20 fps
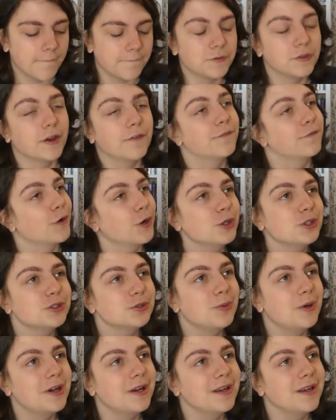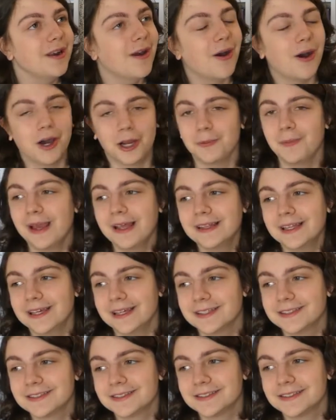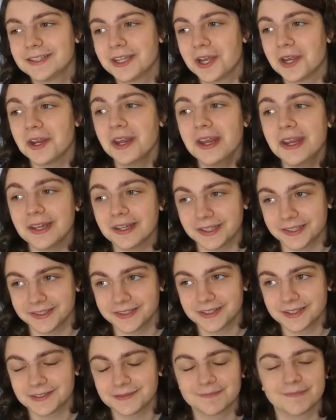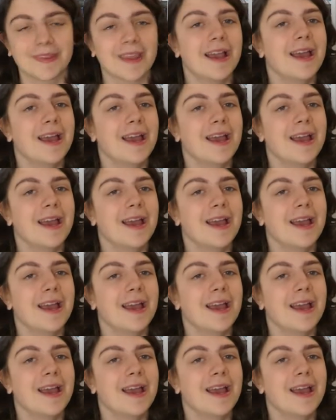The first one on my list is